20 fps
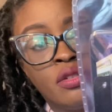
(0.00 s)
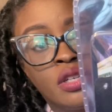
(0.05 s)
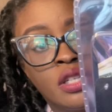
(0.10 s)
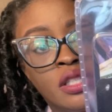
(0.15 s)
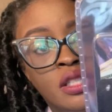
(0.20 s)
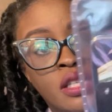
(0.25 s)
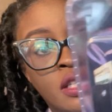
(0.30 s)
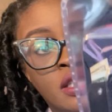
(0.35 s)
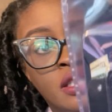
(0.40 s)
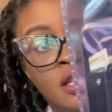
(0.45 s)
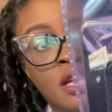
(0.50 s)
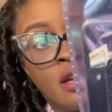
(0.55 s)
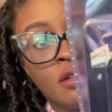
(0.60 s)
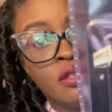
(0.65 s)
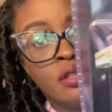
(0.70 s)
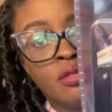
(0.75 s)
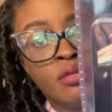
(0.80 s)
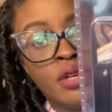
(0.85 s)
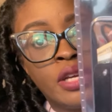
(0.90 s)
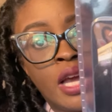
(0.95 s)
because he's
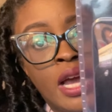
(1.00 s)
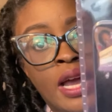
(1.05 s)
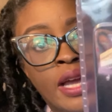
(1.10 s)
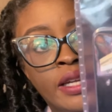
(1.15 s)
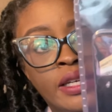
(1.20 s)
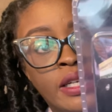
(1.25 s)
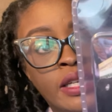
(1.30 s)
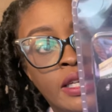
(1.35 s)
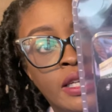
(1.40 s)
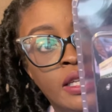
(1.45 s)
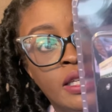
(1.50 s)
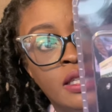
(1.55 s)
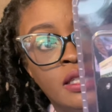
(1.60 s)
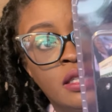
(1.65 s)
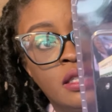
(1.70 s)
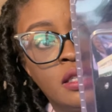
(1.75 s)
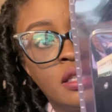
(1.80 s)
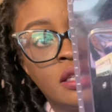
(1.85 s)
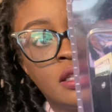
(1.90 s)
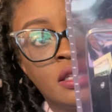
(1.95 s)
lost three I
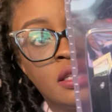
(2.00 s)
Ds.